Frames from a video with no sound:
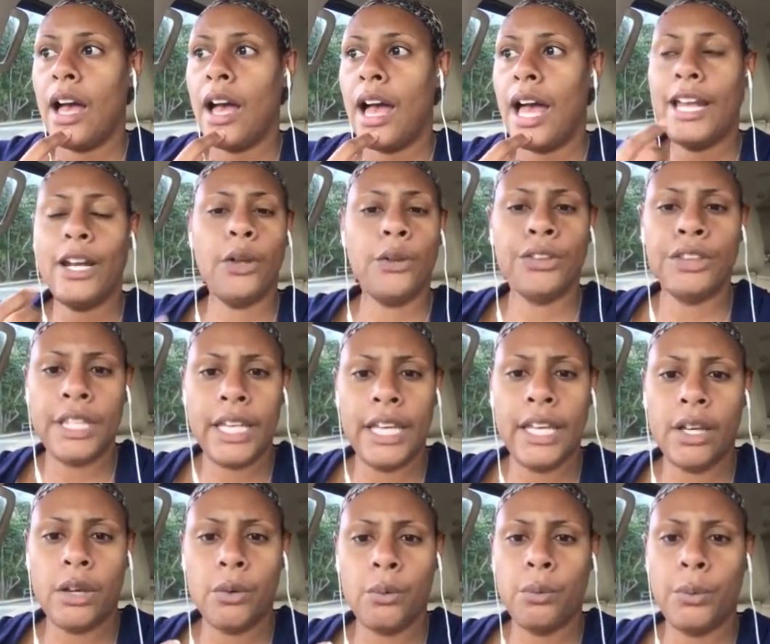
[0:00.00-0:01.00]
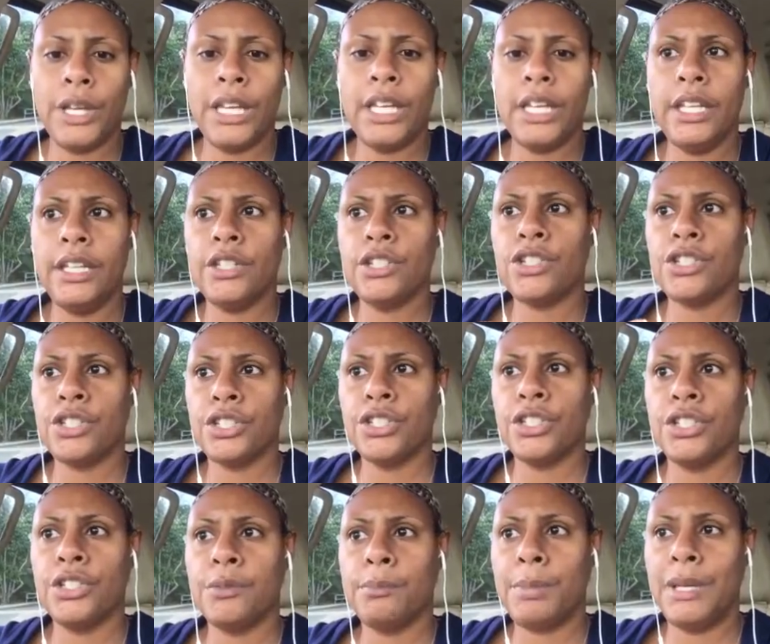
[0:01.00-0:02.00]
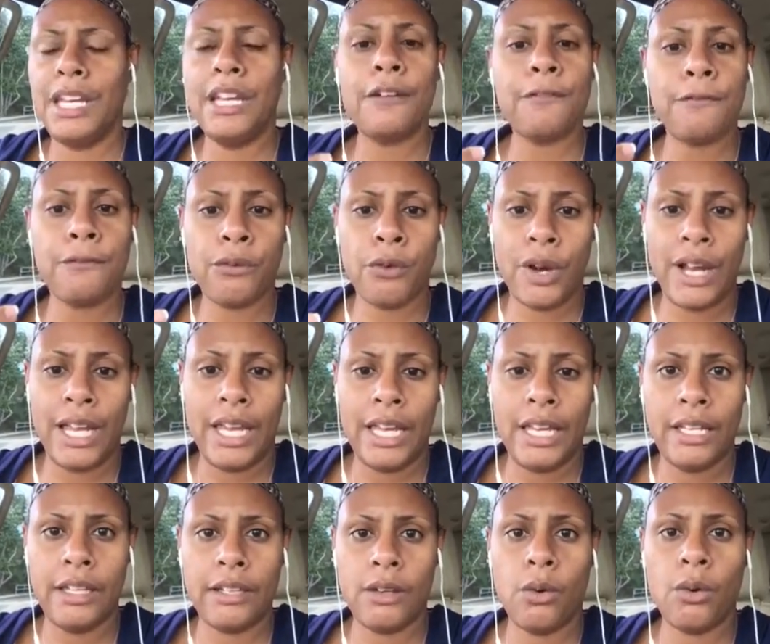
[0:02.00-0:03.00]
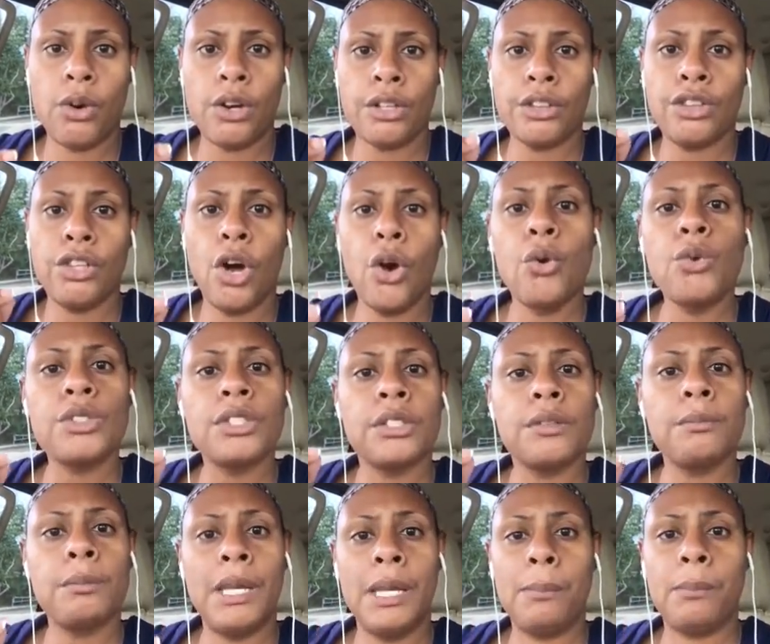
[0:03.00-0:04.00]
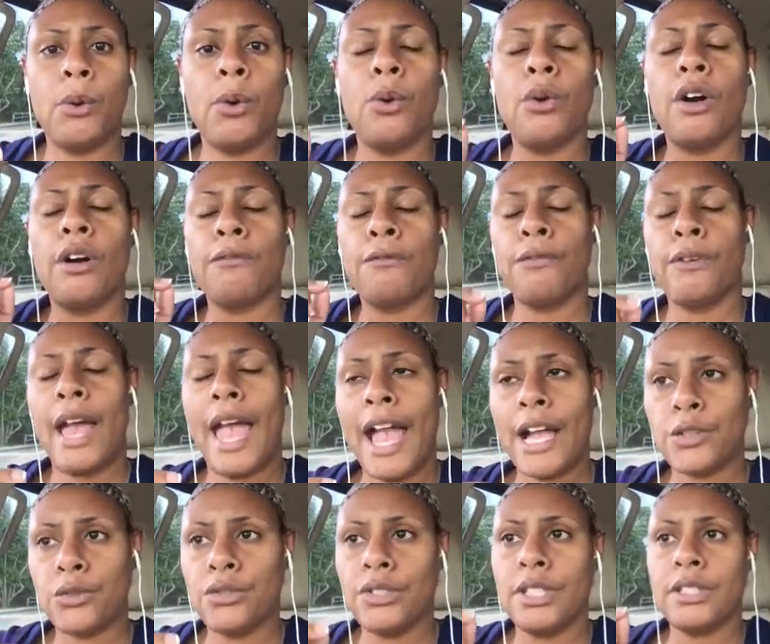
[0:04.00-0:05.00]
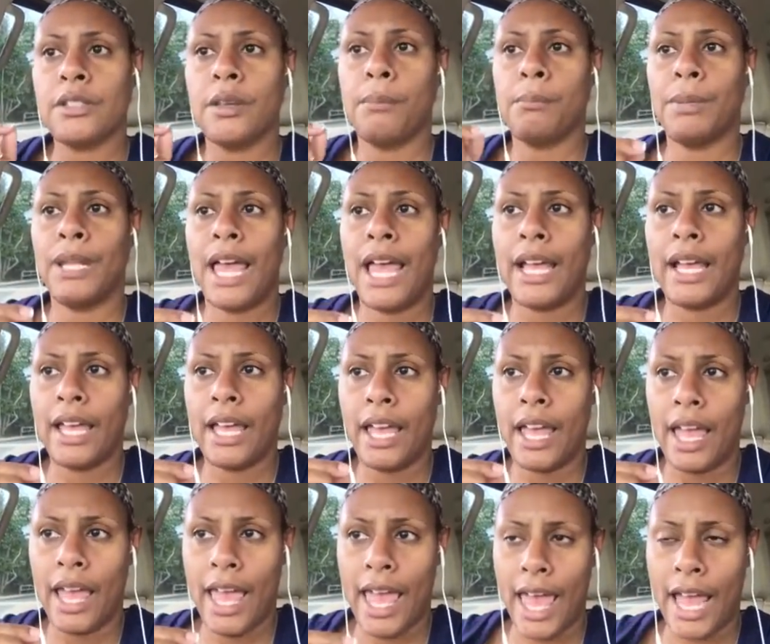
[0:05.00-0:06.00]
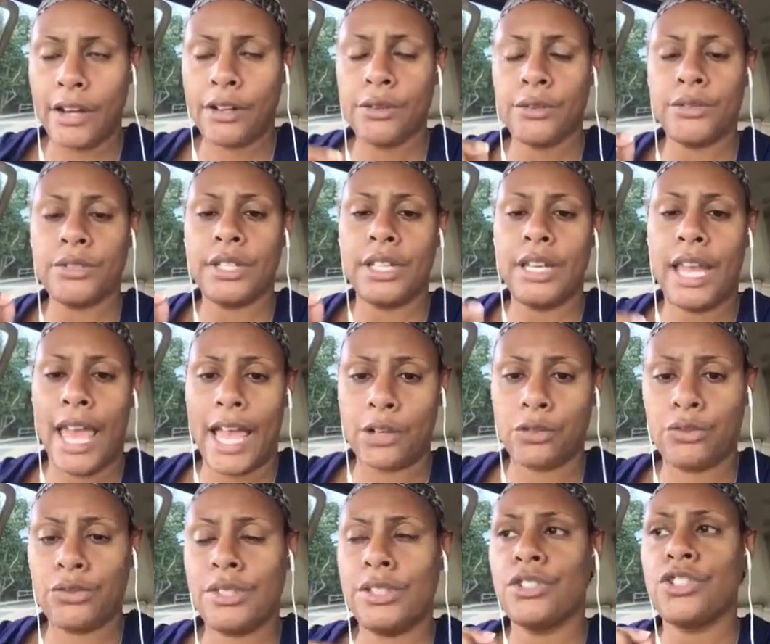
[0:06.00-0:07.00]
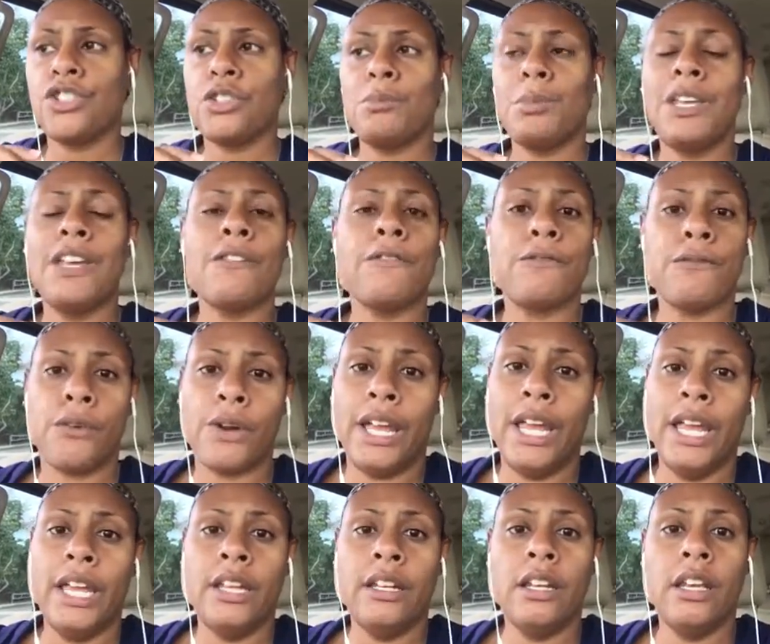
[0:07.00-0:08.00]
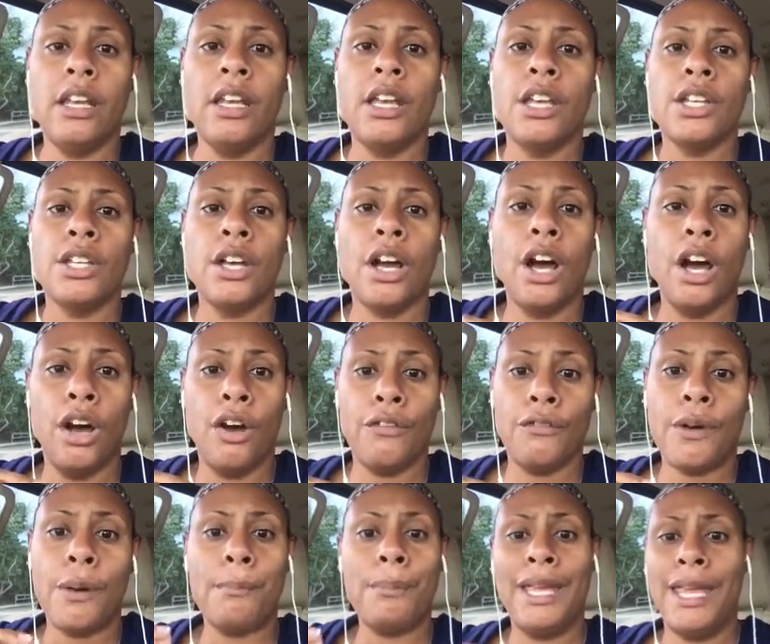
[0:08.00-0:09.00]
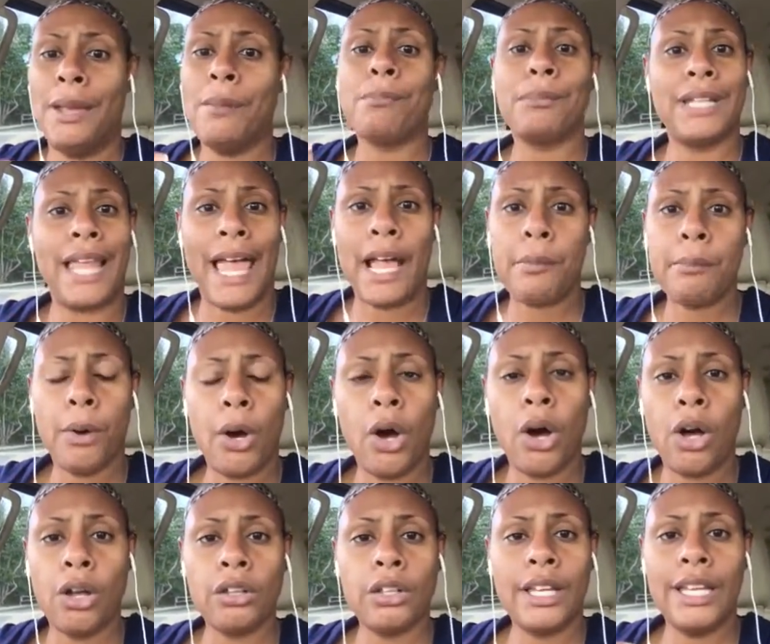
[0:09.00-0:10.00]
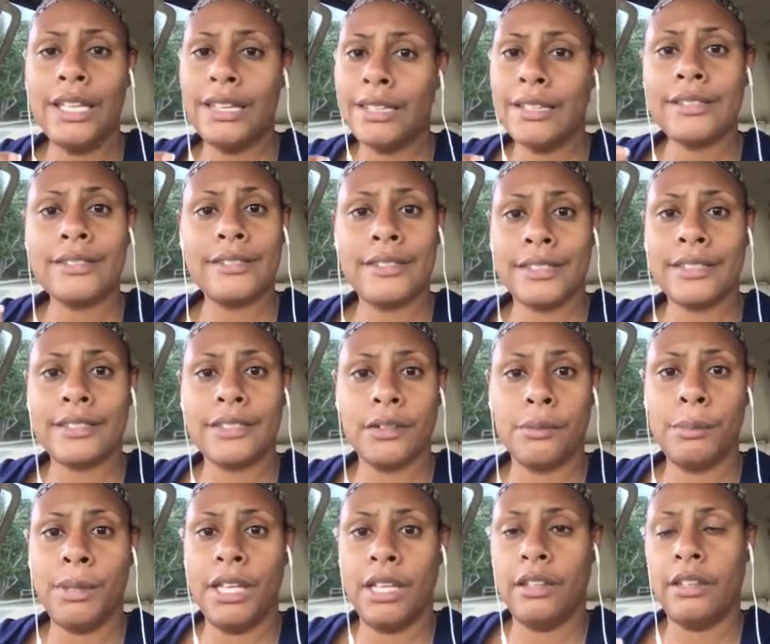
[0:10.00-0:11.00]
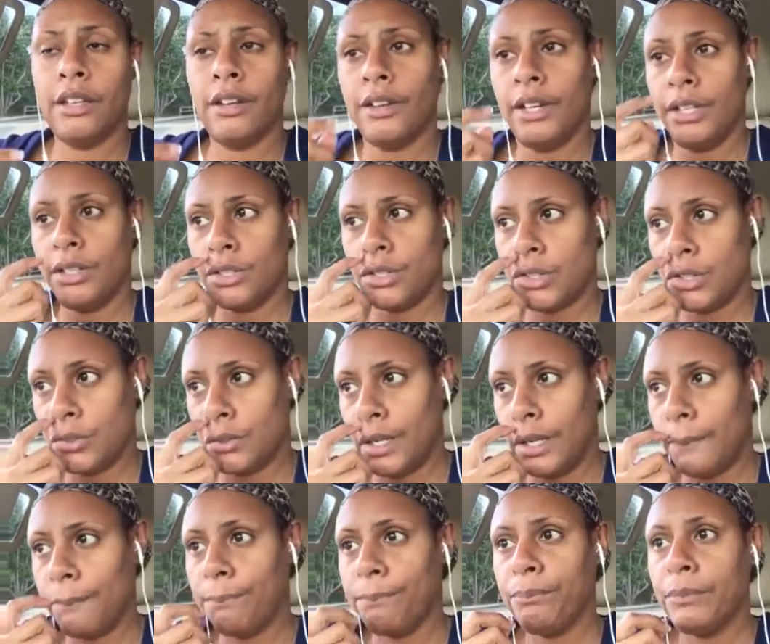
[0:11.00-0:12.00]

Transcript: I don't think we should be afraid, or those people, actresses and black actors and actresses, should be afraid of being blackballed in this system in their industry.